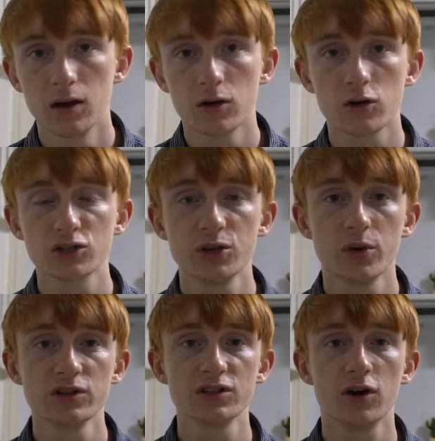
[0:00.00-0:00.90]

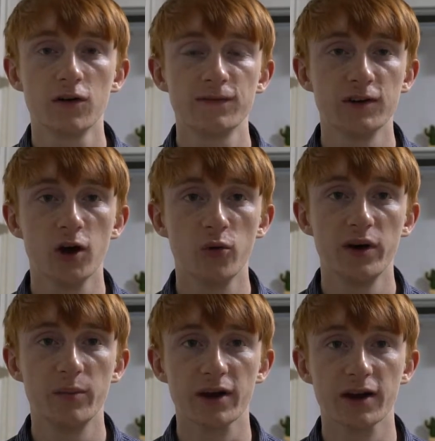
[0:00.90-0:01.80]
Goshiwons are often only
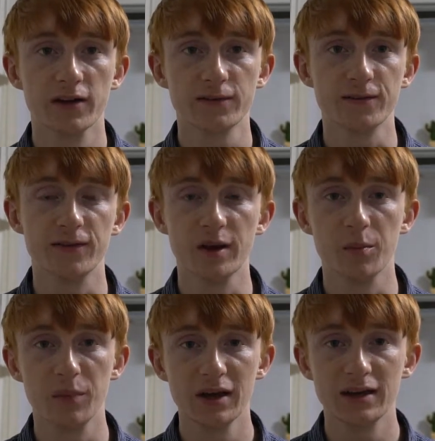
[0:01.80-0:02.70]
big enough to fit a
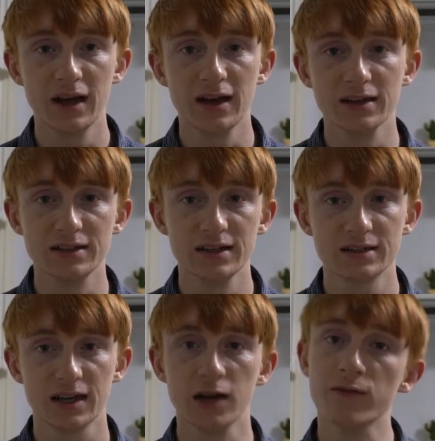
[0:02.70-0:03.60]
bed and a
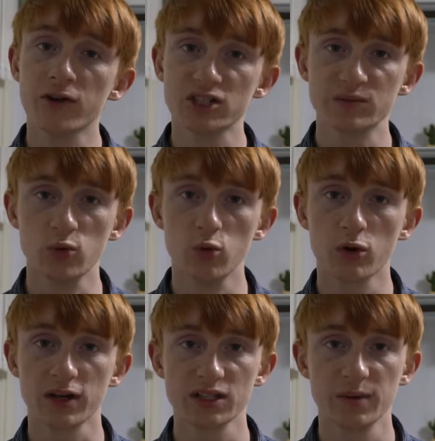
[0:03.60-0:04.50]
desk and a very small
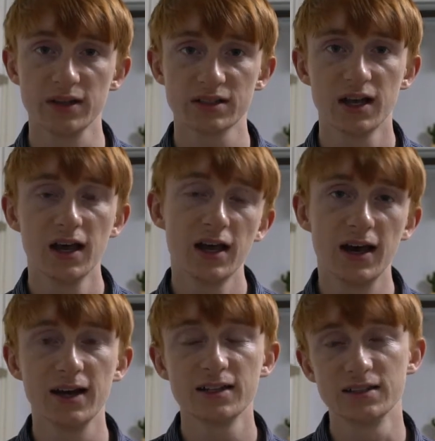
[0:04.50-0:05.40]
walking space,
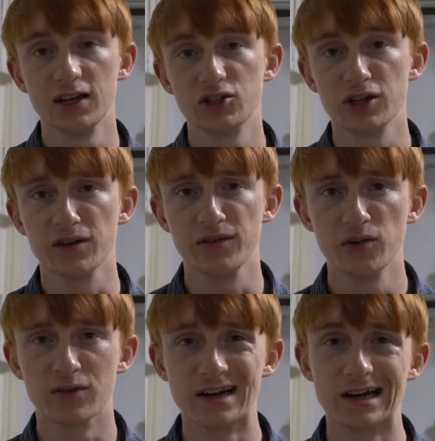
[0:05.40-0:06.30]
and as such they can feel
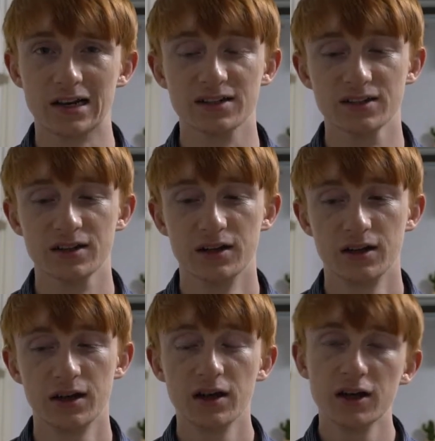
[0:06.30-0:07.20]
very cluttered.
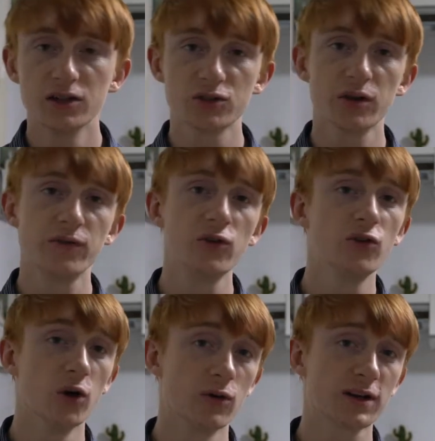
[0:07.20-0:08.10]
So if you
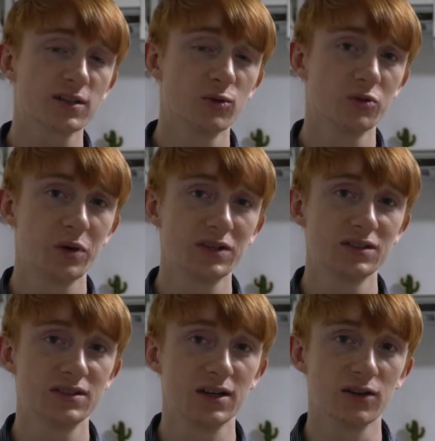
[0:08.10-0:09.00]
don't like small
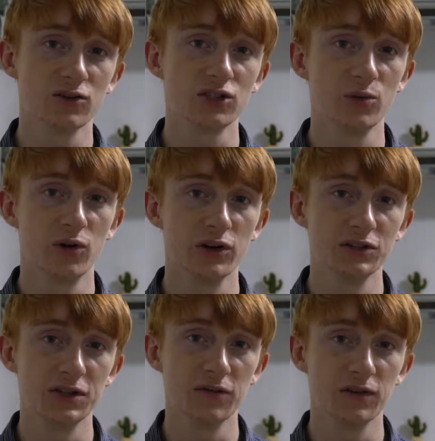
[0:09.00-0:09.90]
spaces, a Goshiwon is
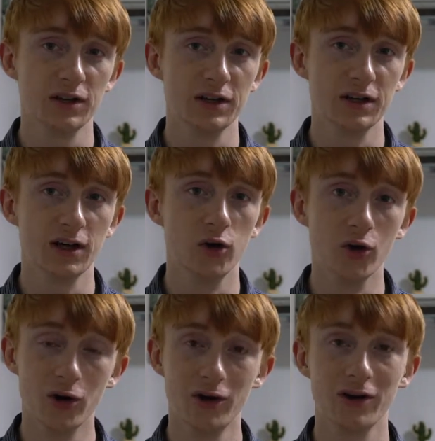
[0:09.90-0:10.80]
definitely
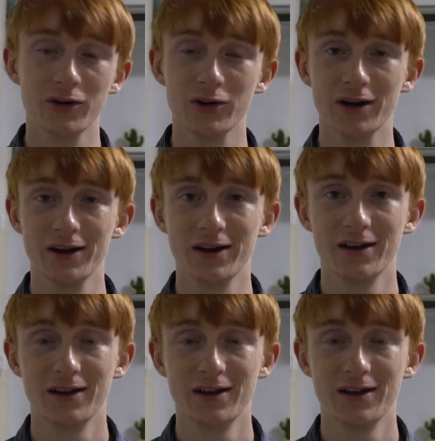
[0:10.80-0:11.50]
not a good idea.